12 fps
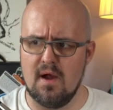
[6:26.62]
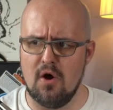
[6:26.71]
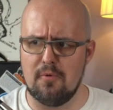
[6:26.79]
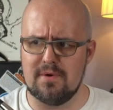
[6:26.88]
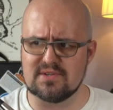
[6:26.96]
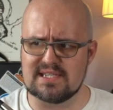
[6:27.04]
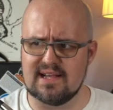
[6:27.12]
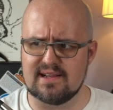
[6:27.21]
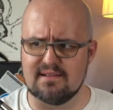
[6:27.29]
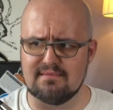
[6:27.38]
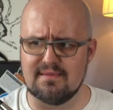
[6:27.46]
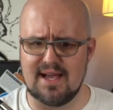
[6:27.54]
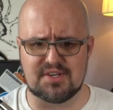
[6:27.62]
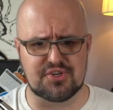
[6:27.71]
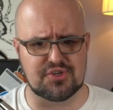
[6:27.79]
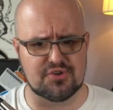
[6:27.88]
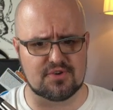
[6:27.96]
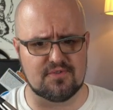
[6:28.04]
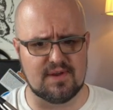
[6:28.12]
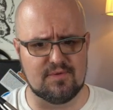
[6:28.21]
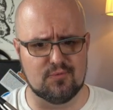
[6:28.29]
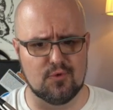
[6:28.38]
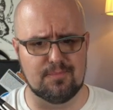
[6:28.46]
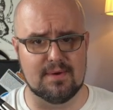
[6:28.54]
Almost like a less sugary
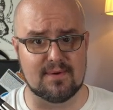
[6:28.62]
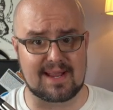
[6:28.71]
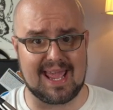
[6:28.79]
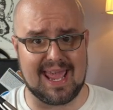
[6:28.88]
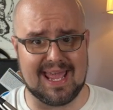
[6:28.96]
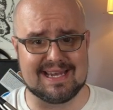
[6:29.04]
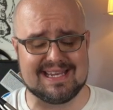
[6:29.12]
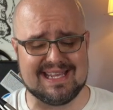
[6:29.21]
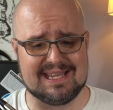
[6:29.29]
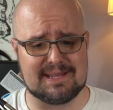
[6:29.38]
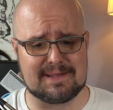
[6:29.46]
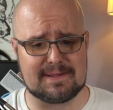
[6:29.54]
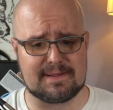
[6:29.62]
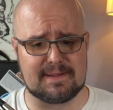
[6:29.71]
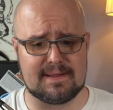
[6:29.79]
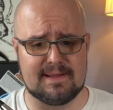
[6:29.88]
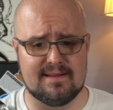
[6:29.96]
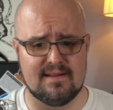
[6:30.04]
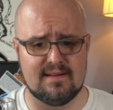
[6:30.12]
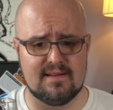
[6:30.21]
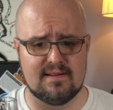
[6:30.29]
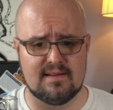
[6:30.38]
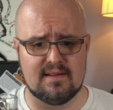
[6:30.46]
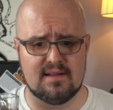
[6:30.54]
root beer candy.
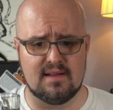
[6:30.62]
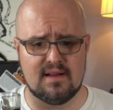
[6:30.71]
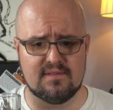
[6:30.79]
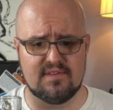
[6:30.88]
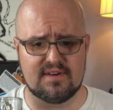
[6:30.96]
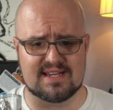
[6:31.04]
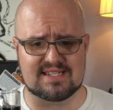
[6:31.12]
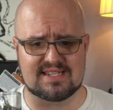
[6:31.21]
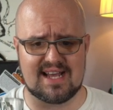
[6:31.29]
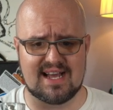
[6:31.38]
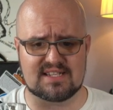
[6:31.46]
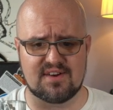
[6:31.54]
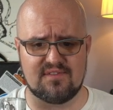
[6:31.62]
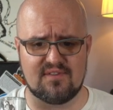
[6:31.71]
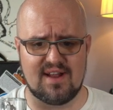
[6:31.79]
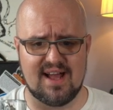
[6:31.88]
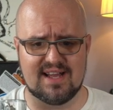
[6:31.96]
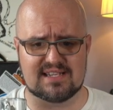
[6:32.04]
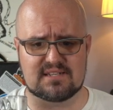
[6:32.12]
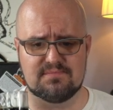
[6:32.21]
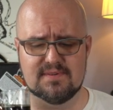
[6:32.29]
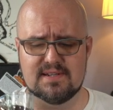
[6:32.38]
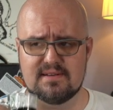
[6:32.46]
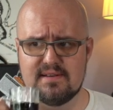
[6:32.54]
Very sassafras,
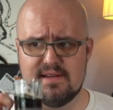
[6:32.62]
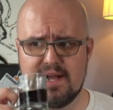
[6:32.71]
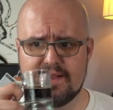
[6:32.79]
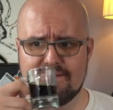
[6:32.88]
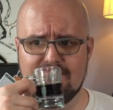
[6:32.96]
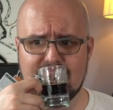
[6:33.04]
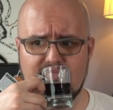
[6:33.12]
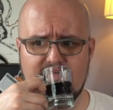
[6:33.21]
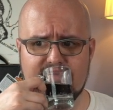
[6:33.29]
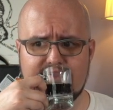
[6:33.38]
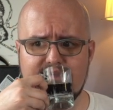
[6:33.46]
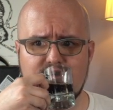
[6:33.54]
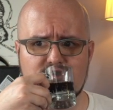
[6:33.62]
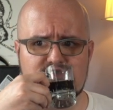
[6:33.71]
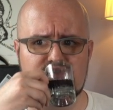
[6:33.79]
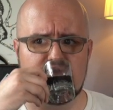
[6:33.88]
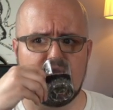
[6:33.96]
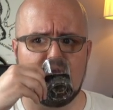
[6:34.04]
but not a lot else,